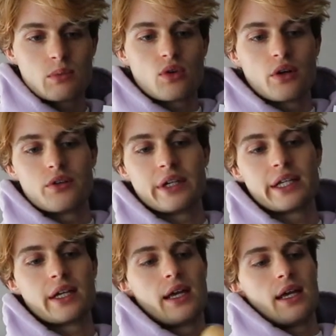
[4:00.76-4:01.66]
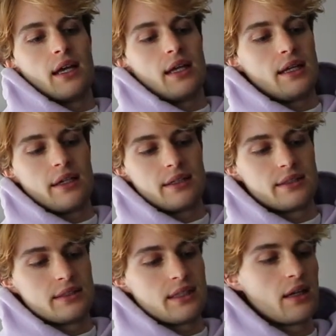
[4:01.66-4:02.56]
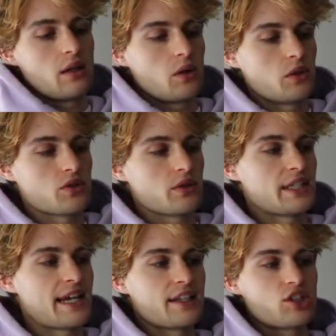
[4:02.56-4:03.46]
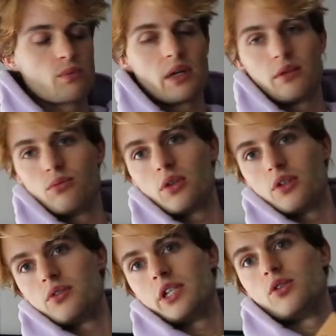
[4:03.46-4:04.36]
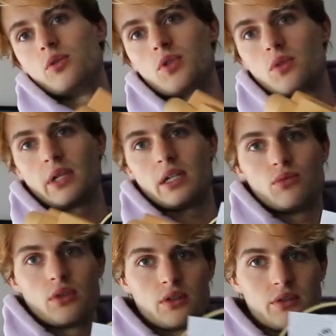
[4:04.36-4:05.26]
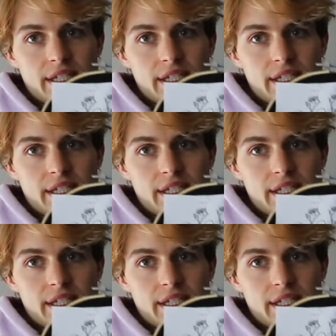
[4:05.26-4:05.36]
embroidering, and also attached my embroidery hoop to my embroidery